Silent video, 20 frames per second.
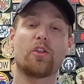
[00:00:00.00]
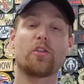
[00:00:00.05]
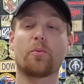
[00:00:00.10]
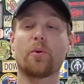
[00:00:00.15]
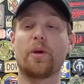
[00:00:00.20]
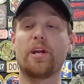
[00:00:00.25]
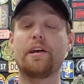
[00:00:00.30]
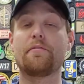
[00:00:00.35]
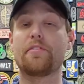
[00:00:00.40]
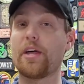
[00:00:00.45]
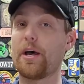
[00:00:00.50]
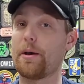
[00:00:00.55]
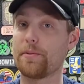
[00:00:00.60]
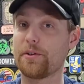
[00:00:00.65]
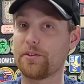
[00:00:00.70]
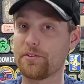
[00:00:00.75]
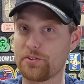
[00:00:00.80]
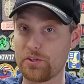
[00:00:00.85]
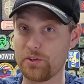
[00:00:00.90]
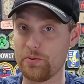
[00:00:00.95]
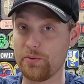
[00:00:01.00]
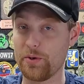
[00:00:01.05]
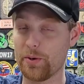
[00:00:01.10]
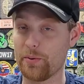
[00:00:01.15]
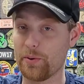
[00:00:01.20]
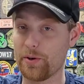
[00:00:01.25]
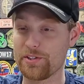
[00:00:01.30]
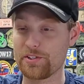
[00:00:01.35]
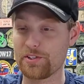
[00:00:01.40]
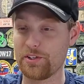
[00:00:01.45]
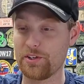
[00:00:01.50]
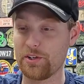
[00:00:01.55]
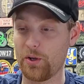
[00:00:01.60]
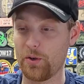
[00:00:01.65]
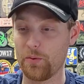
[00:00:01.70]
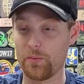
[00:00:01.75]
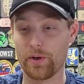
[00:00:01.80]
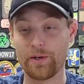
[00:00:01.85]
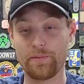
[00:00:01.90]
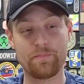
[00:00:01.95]
three of them, two new ones and an
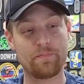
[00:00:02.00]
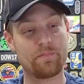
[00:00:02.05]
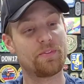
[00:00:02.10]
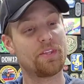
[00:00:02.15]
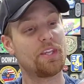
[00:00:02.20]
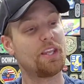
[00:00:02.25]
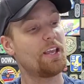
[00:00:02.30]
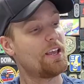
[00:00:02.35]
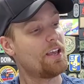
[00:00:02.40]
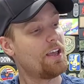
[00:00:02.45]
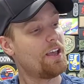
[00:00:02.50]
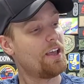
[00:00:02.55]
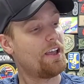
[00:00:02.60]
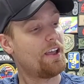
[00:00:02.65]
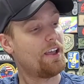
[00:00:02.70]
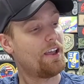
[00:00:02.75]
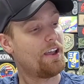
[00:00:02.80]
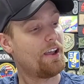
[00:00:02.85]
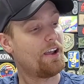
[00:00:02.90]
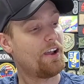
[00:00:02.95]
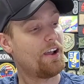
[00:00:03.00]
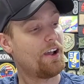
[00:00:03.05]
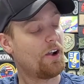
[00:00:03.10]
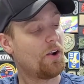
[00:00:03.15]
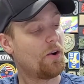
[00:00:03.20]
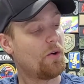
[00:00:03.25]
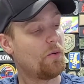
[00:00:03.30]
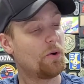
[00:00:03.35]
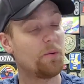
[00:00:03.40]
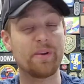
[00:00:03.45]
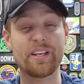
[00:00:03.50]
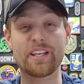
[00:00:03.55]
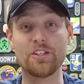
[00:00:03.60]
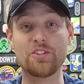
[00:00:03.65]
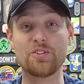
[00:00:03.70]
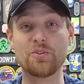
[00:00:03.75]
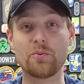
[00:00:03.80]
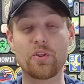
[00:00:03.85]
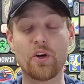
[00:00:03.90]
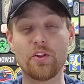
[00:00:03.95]
old one. What am I gonna
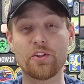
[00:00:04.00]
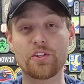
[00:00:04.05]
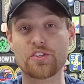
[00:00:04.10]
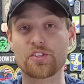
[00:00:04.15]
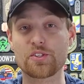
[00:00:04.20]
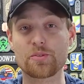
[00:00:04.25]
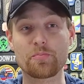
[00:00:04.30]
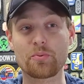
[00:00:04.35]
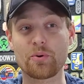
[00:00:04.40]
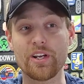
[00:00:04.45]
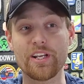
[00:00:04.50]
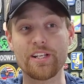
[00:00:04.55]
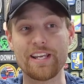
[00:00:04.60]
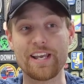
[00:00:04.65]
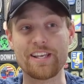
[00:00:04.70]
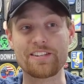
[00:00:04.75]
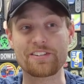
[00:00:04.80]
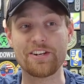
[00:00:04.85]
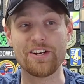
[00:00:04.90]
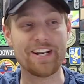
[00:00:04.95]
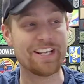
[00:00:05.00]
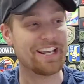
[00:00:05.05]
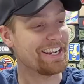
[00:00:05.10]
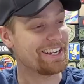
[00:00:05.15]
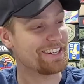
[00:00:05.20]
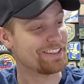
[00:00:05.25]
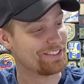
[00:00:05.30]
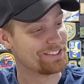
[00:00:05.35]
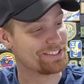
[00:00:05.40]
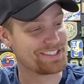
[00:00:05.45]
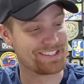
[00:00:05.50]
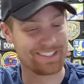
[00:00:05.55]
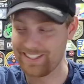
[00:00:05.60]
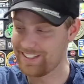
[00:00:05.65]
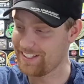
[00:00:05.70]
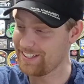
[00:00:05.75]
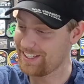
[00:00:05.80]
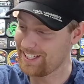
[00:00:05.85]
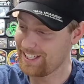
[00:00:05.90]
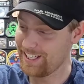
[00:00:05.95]
do with all these spring Desert Eagles?
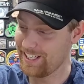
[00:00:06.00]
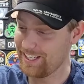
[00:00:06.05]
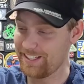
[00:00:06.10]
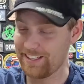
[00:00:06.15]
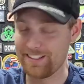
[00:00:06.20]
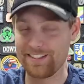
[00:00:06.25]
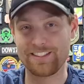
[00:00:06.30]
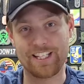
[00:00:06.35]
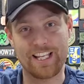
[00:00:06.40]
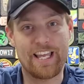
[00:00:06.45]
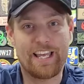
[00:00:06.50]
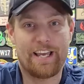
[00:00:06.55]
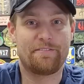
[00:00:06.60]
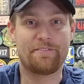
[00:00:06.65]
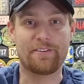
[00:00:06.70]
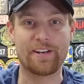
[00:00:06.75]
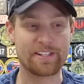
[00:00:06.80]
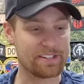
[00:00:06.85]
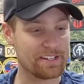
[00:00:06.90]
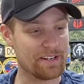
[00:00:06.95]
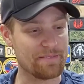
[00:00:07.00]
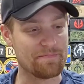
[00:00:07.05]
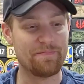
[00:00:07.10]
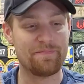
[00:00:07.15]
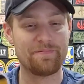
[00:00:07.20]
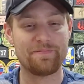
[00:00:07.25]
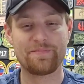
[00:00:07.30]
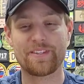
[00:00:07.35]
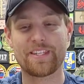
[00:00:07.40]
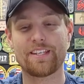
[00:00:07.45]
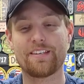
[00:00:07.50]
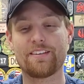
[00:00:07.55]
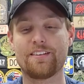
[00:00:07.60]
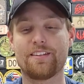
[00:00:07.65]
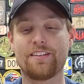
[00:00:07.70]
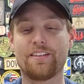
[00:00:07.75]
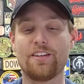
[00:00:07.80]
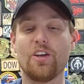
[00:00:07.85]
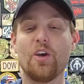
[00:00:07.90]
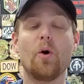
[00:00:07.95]
Yeah, I'll find something.
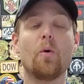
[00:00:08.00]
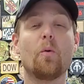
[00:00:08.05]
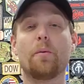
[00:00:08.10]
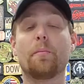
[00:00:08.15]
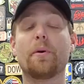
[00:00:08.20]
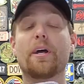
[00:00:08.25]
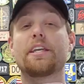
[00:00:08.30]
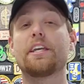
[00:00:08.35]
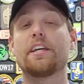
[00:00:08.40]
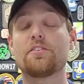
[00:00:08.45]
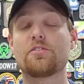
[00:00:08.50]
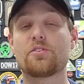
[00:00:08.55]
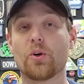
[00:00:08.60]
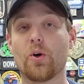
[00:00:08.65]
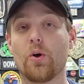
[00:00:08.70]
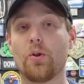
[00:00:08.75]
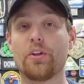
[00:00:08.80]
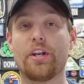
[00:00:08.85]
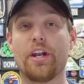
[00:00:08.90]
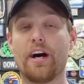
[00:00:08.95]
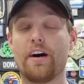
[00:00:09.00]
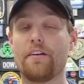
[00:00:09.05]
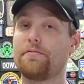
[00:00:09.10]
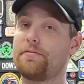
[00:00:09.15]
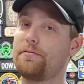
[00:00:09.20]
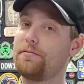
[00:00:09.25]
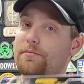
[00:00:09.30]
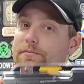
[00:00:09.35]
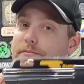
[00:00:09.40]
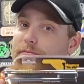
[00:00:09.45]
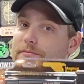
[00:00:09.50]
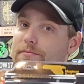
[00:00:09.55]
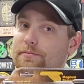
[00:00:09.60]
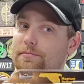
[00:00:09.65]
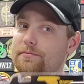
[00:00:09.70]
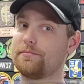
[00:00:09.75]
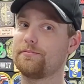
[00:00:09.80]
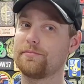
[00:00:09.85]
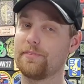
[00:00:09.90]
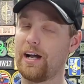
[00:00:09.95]
When my kids are old enough,
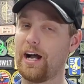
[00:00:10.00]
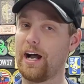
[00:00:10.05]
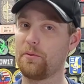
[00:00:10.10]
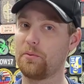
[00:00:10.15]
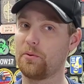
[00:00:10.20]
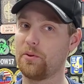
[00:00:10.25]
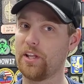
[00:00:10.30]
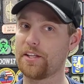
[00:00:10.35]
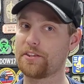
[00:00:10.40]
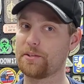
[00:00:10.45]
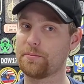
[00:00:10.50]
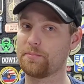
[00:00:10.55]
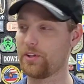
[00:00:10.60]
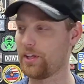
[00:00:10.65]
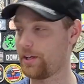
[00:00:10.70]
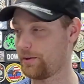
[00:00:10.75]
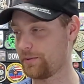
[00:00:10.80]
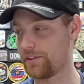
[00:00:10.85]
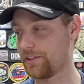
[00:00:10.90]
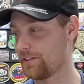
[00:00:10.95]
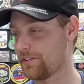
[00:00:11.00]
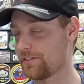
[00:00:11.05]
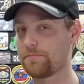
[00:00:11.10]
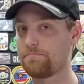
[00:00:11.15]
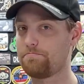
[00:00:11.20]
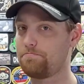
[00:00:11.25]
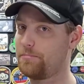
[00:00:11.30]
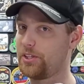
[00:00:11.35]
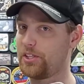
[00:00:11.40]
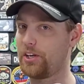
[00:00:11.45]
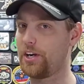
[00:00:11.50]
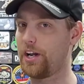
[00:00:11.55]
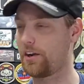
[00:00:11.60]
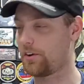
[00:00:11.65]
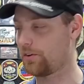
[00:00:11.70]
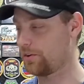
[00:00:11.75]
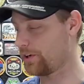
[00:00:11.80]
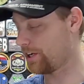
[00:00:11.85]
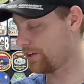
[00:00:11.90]
I will let them play with these, but they're not old